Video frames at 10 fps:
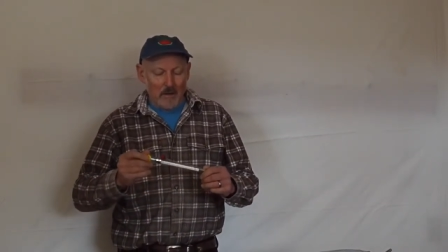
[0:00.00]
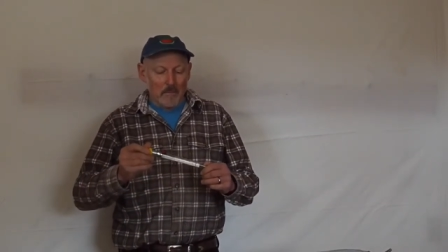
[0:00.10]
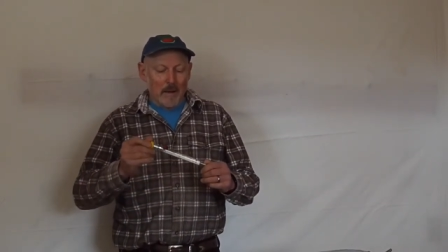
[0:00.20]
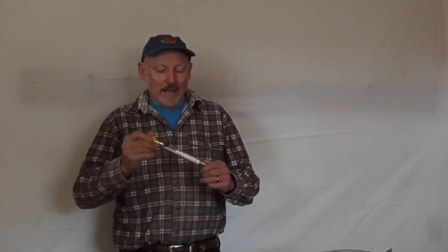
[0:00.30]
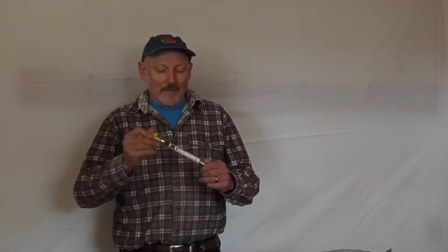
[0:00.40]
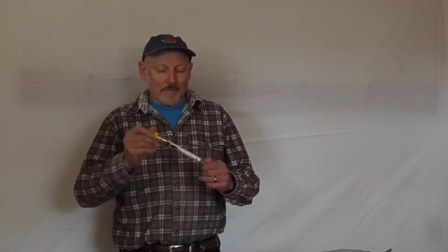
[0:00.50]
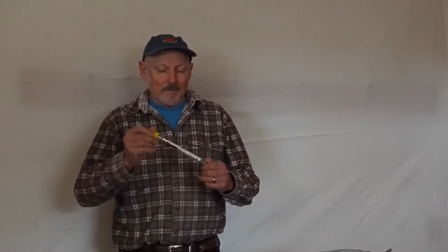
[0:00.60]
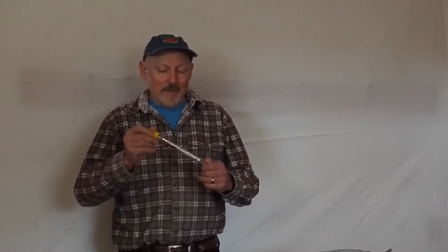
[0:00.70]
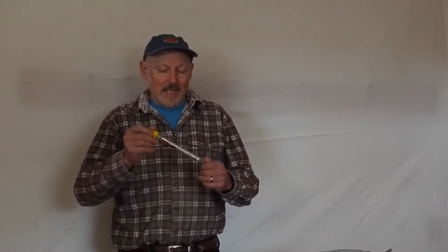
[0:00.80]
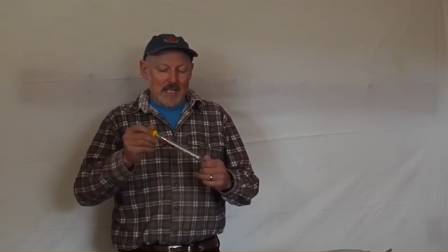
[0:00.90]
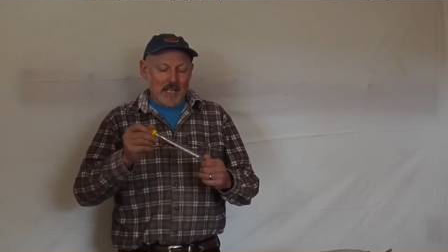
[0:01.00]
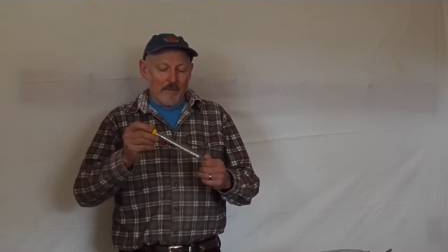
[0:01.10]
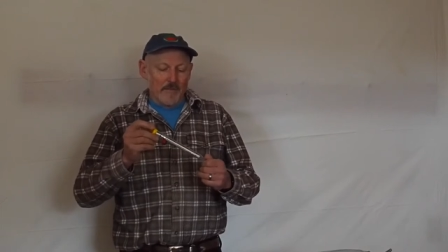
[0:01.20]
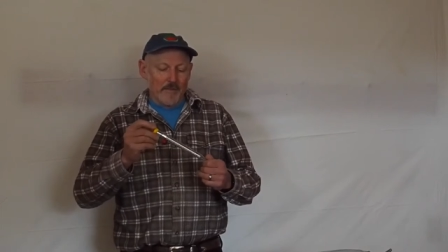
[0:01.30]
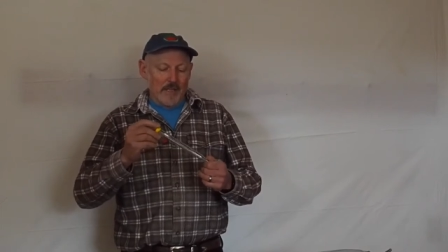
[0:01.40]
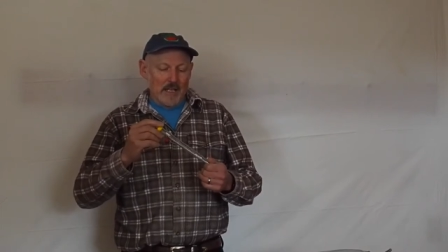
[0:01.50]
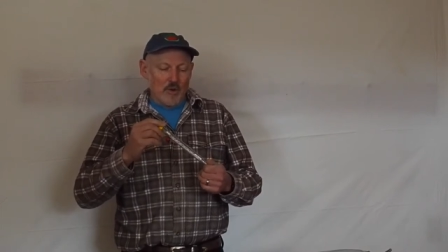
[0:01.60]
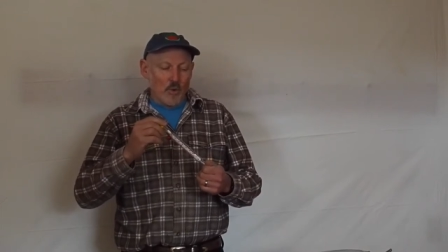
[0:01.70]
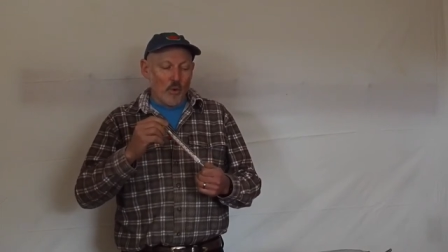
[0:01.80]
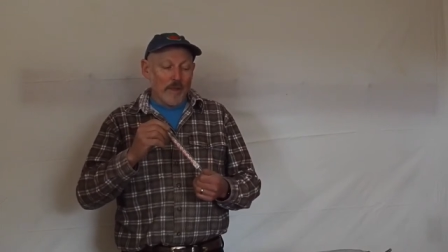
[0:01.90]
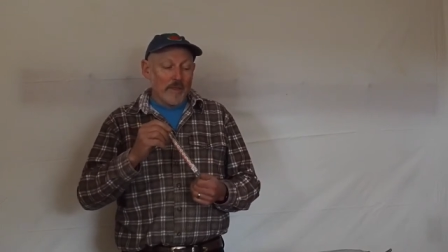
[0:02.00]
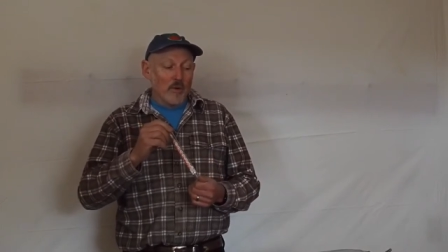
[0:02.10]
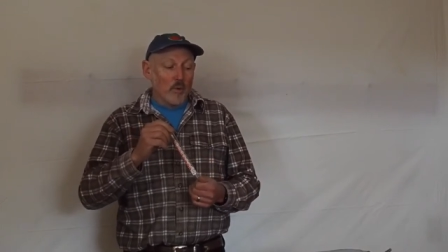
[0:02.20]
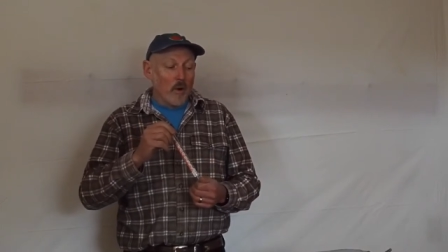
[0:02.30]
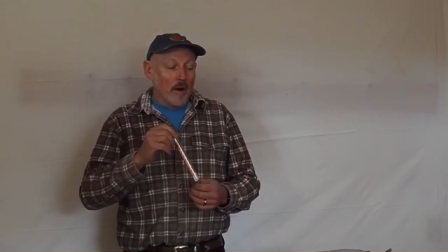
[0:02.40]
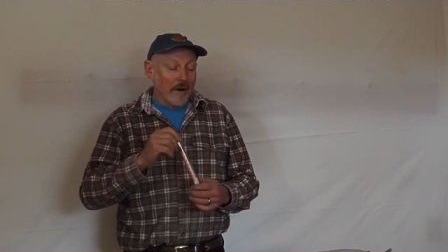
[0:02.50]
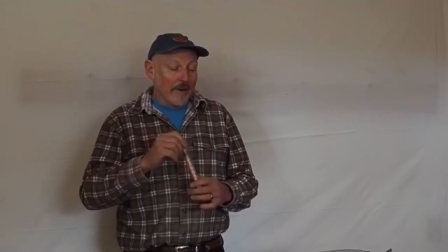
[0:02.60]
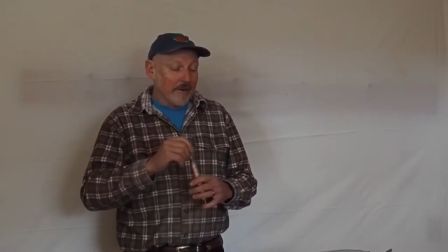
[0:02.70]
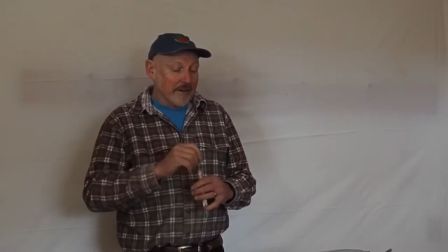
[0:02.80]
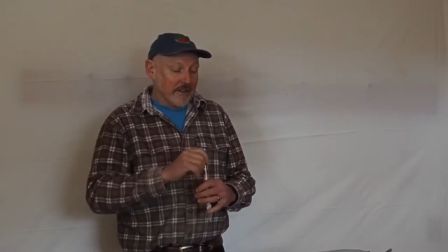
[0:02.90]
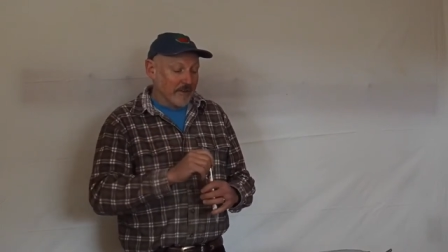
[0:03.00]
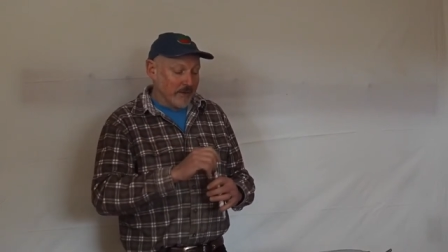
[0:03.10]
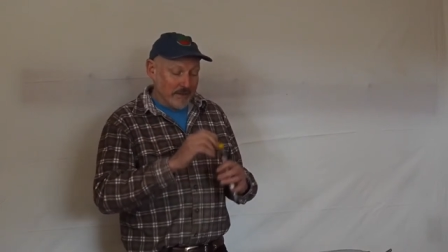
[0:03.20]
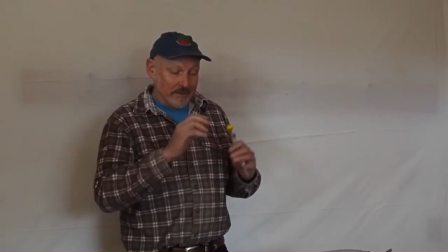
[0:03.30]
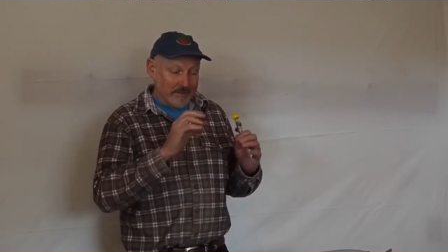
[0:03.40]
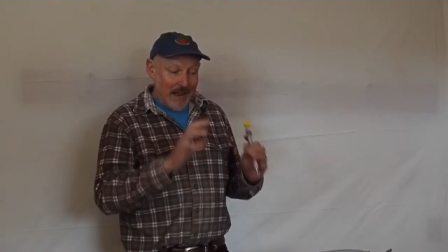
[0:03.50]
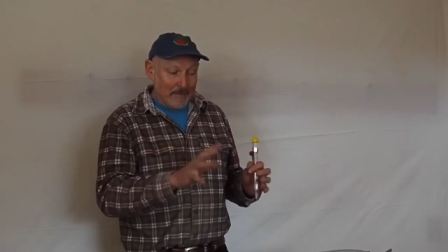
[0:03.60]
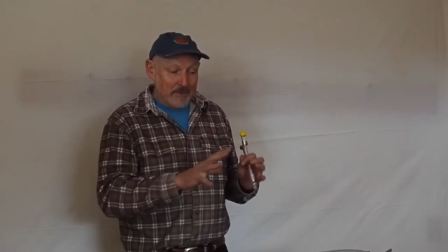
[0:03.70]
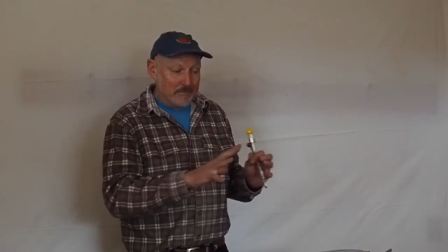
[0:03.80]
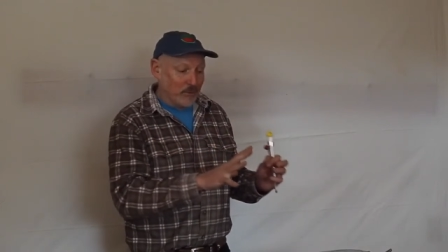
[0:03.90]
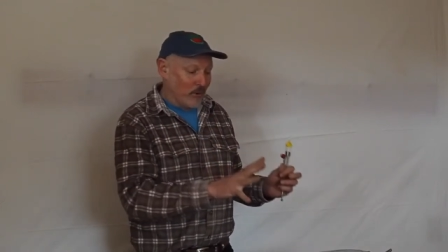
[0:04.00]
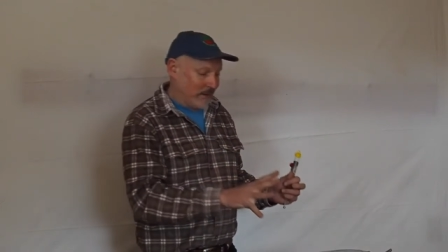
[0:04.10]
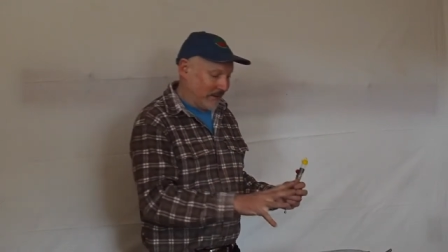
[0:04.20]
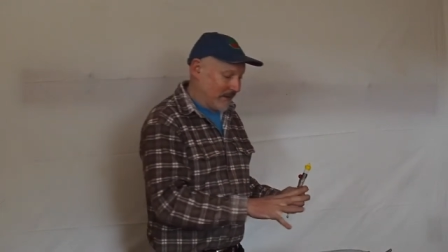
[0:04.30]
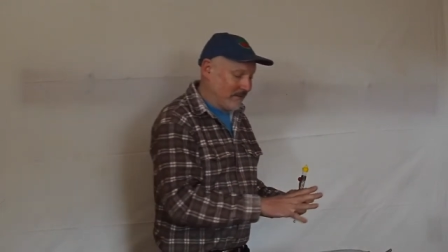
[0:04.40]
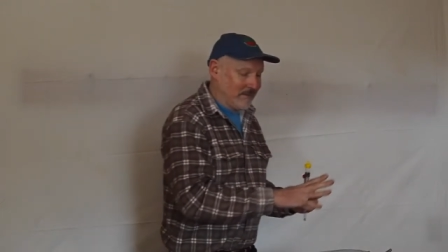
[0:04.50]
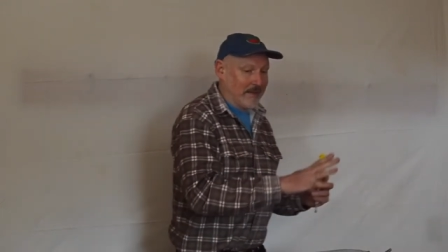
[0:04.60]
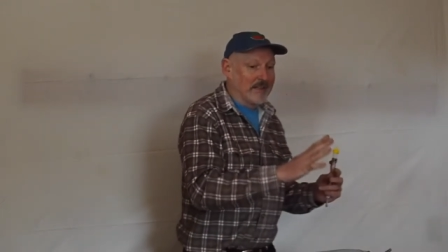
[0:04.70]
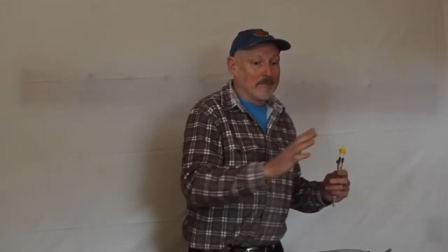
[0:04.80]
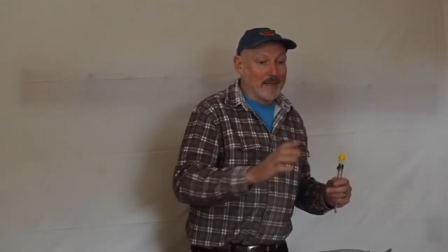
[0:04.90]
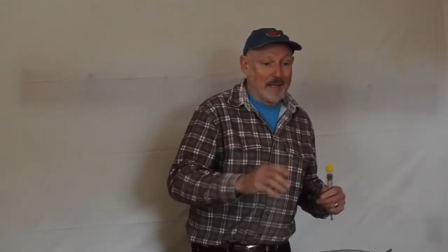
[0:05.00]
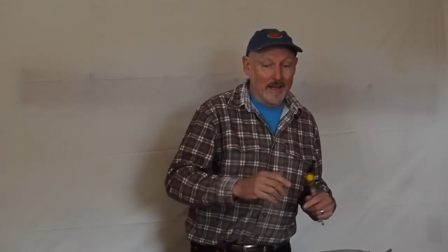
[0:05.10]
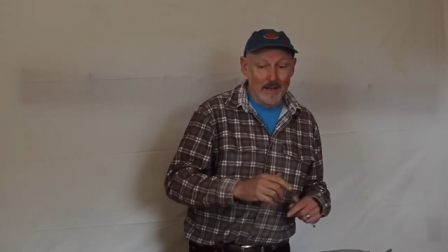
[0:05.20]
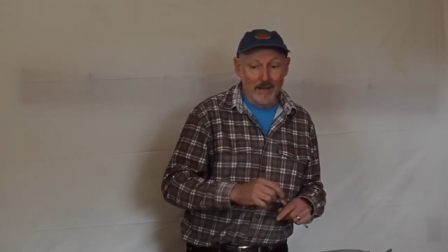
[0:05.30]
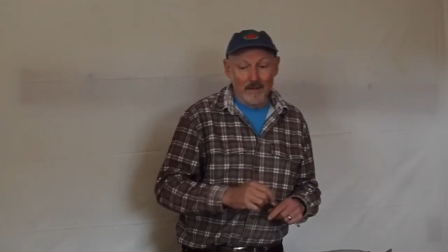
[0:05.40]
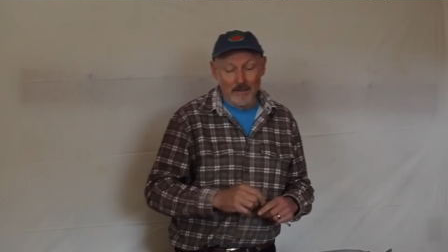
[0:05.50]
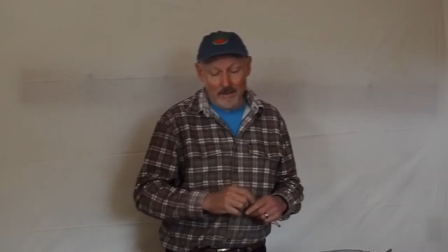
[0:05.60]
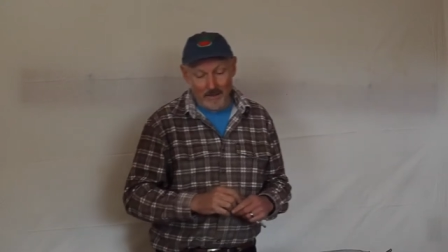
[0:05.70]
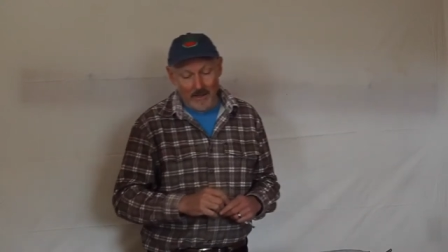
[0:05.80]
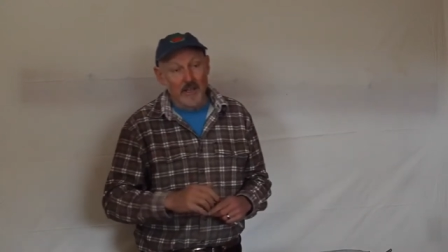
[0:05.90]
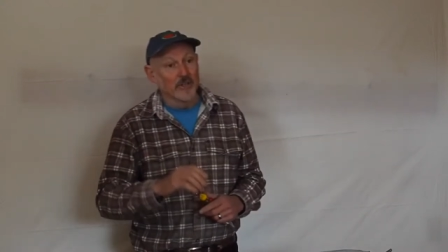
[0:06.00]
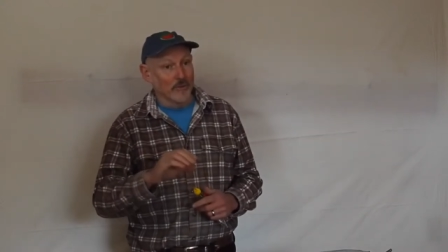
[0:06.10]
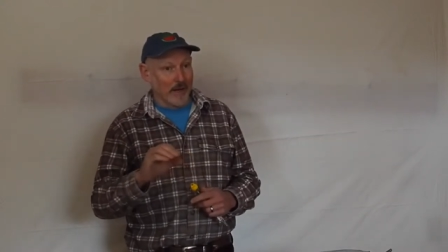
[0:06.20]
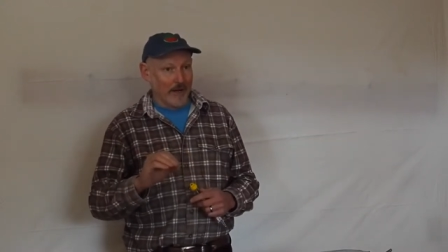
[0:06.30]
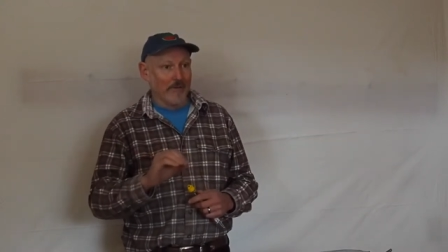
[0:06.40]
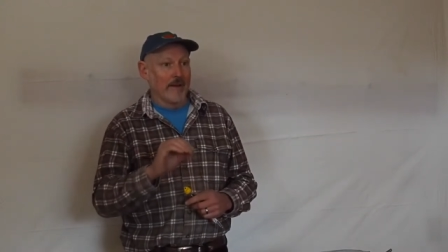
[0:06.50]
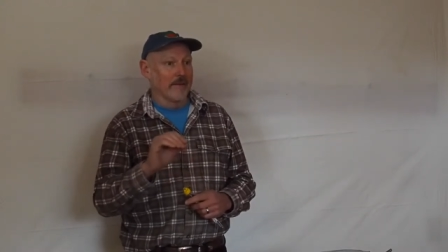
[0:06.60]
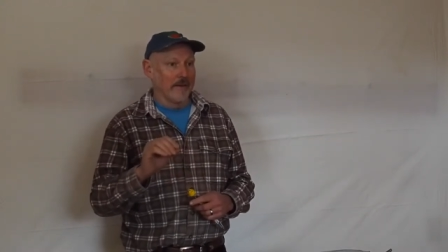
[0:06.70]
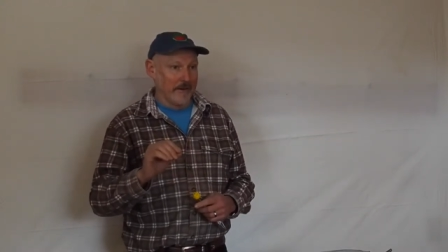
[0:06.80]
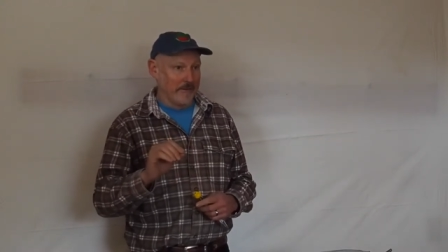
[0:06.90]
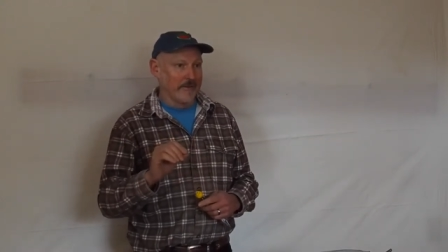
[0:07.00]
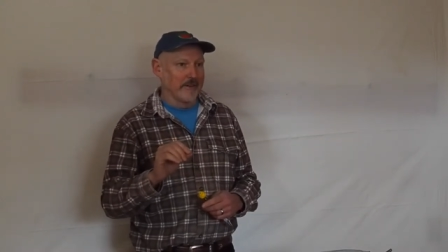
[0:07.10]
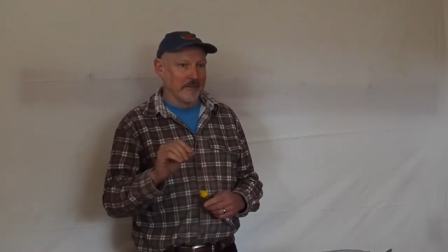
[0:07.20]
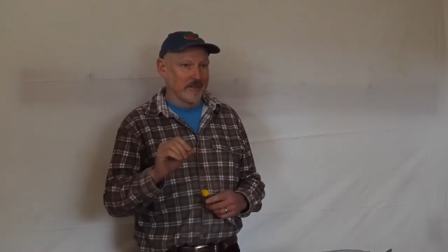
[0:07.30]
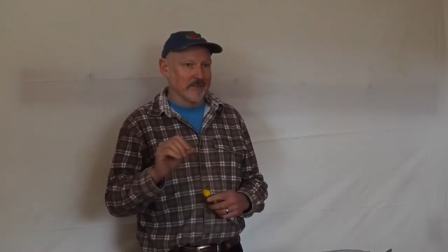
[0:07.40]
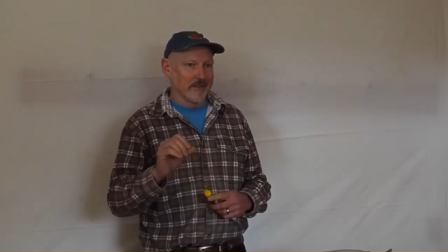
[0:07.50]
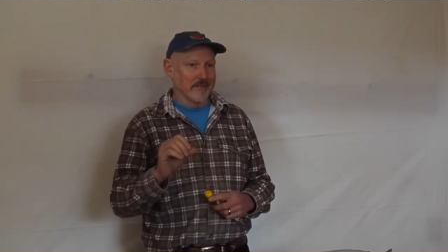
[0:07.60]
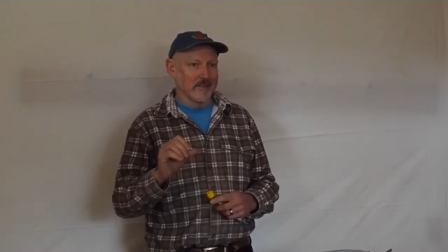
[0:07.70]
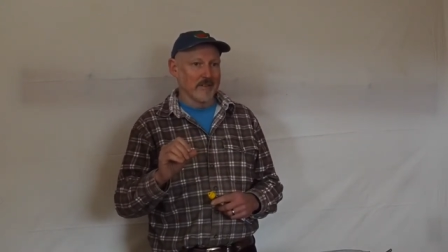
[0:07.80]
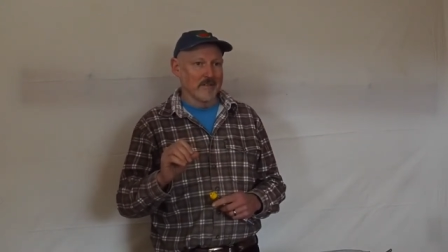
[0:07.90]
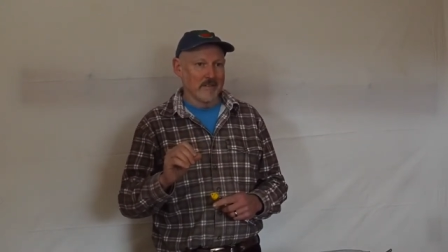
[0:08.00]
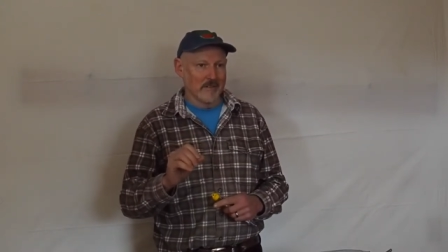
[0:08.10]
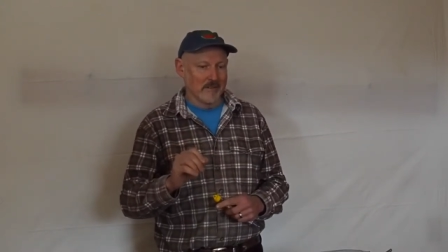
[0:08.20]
But when the water, it, when the sap is boiling at the beginning, it's right around 100 degrees Celsius.